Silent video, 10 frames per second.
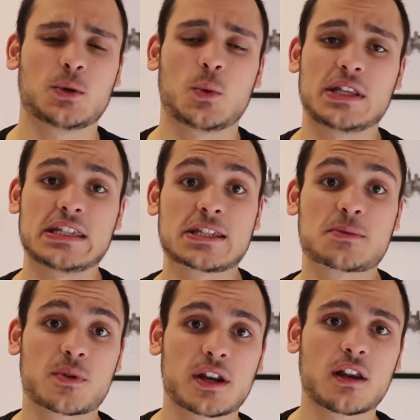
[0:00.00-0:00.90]
which
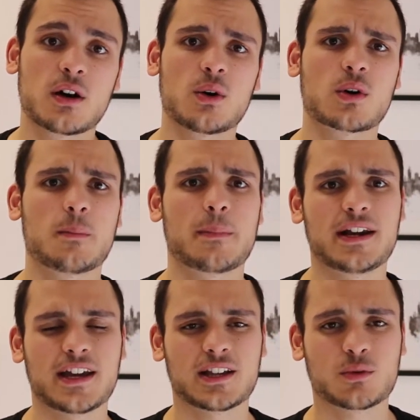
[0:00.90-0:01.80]
is pretty low
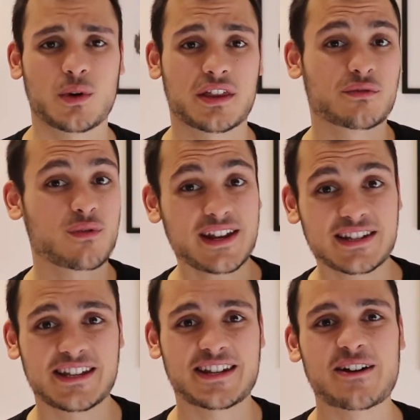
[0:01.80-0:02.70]
comparing it with
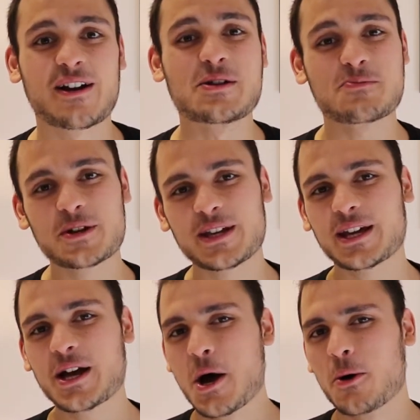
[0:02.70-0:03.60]
rents in general in Munich,